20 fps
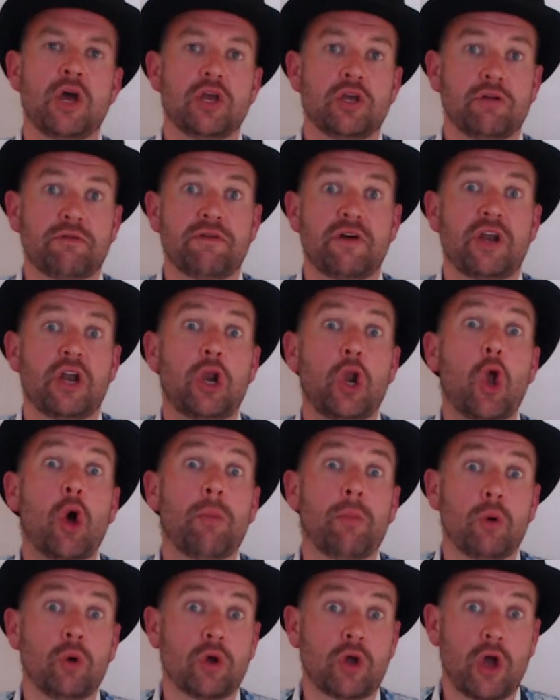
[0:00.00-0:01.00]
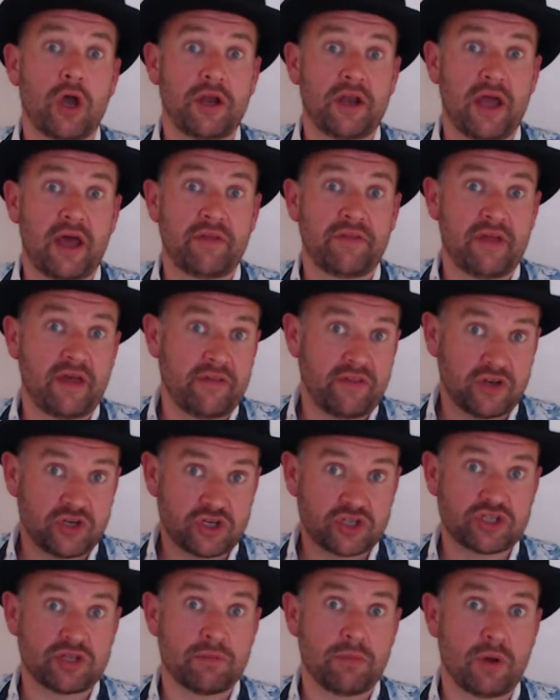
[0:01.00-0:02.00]
you'll find a lot more going down there than
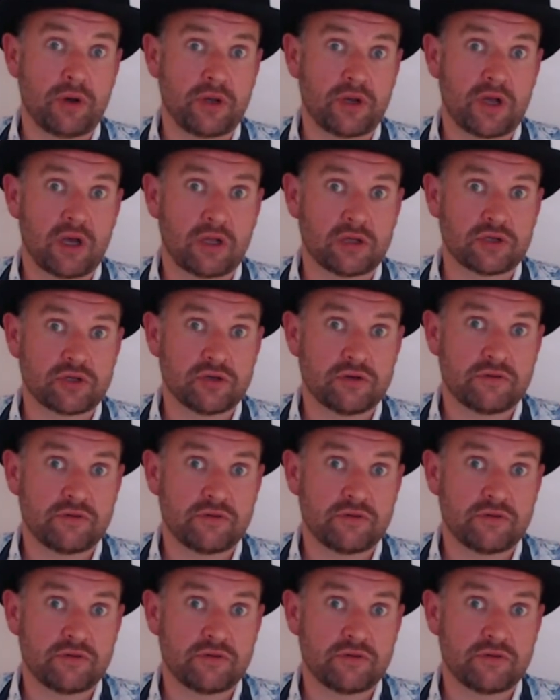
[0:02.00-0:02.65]
just the monoculture